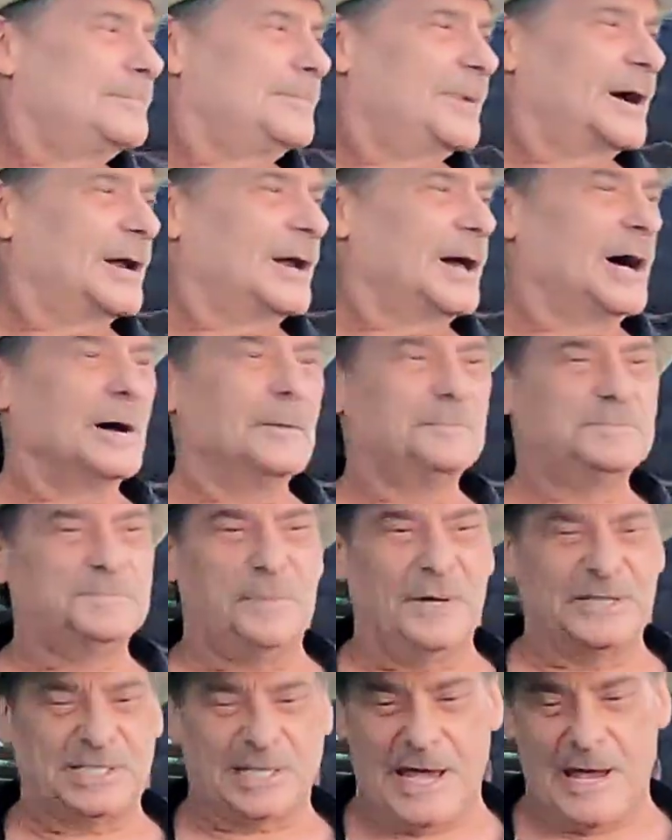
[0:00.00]

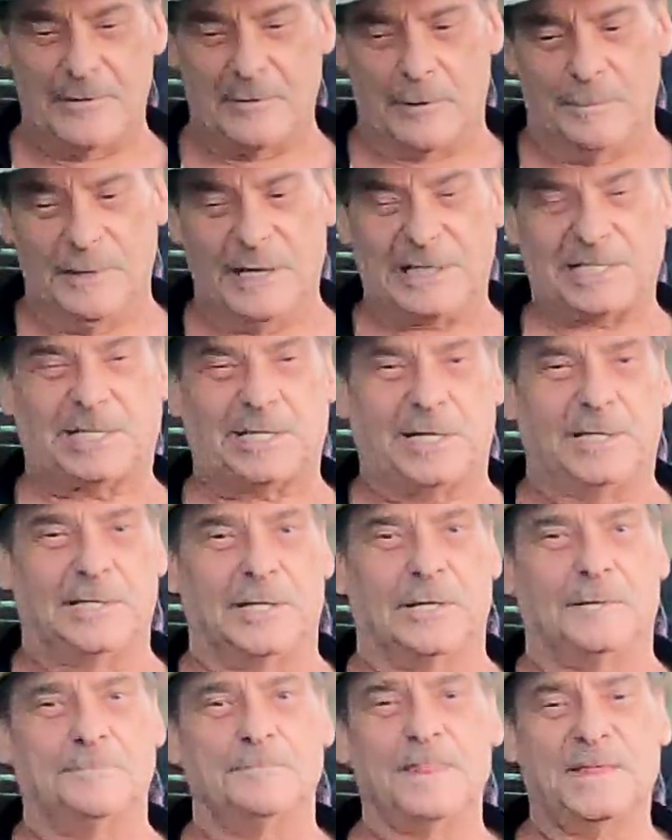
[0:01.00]
But to have it mixed in
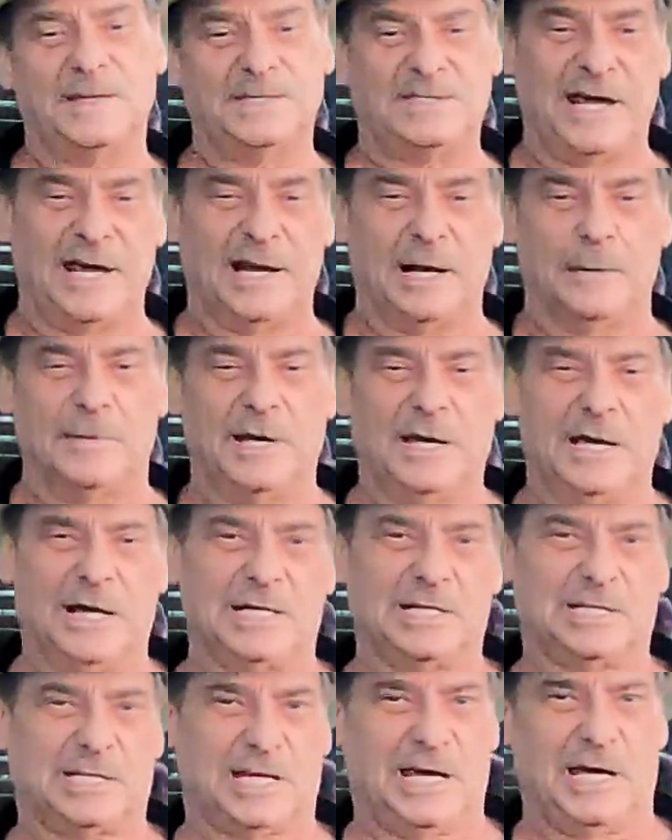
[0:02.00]
there, denim
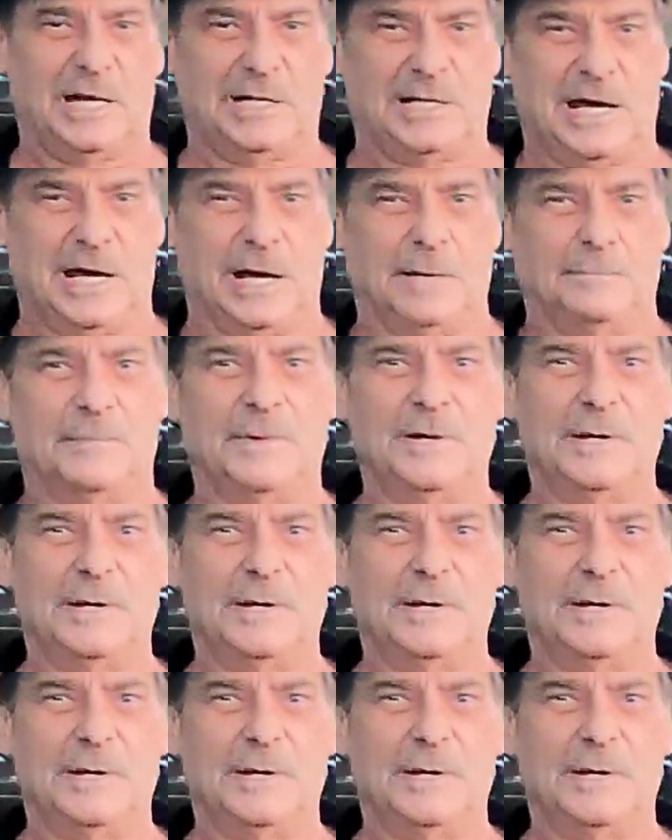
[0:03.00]
and hemp.